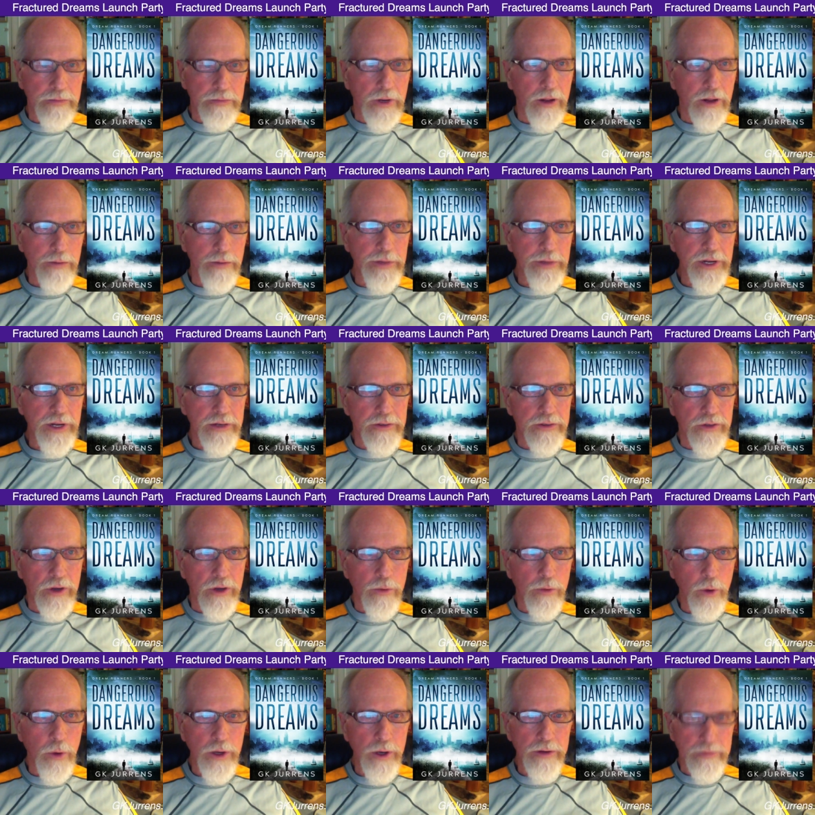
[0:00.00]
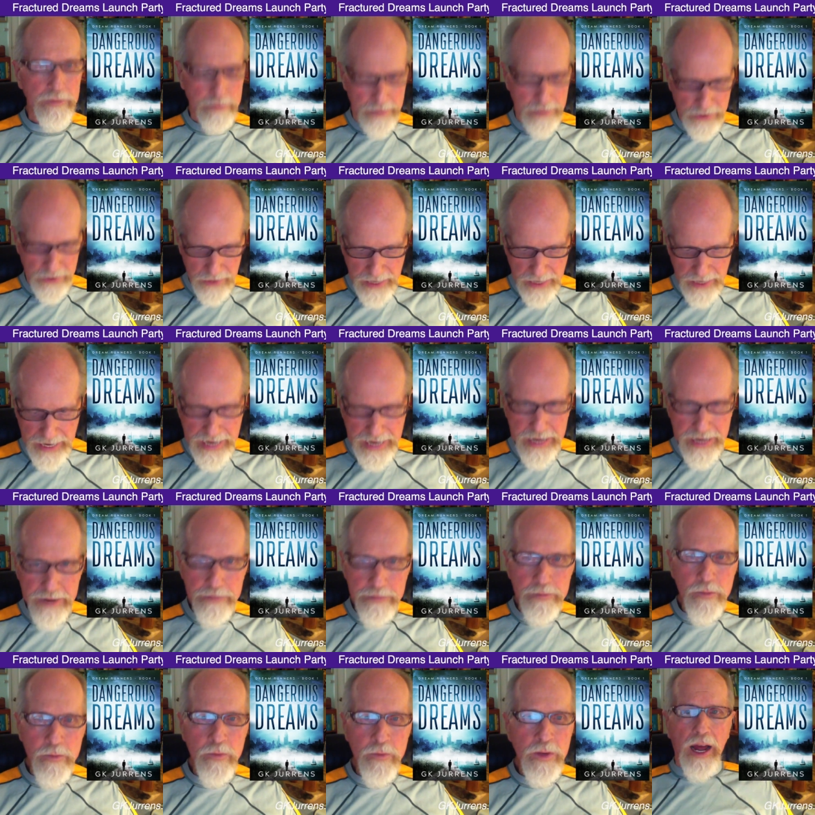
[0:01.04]
albeit somewhat misguided.
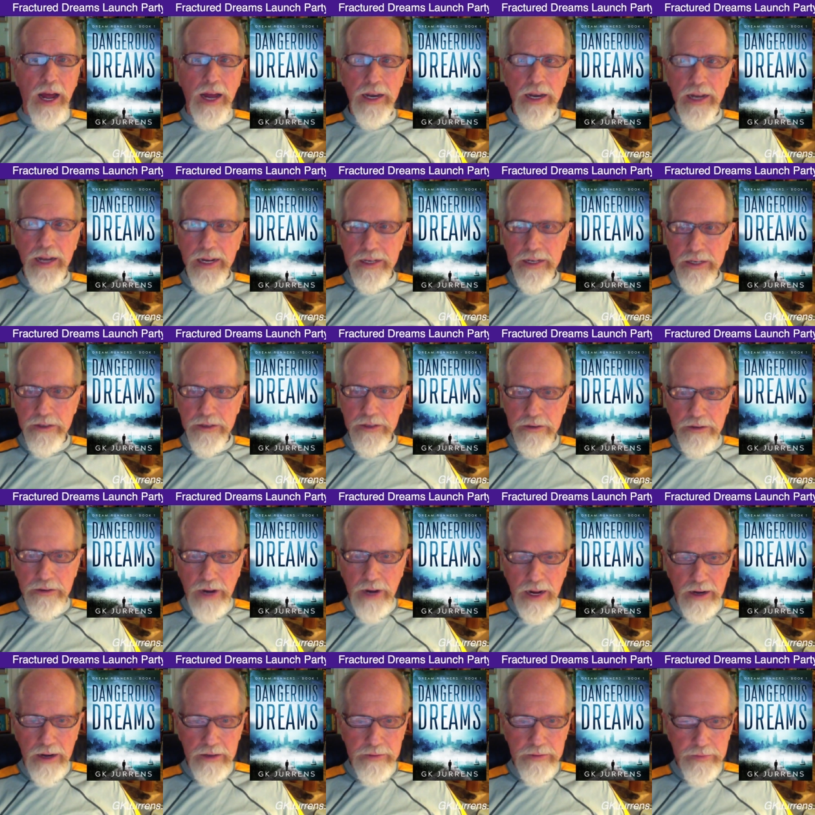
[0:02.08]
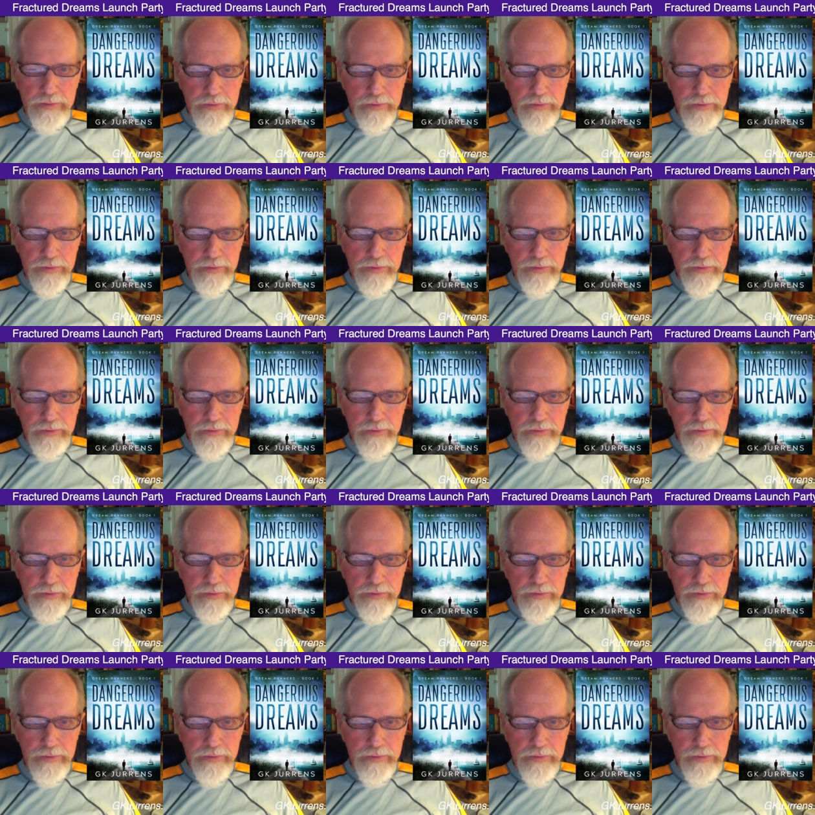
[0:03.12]
I'd like to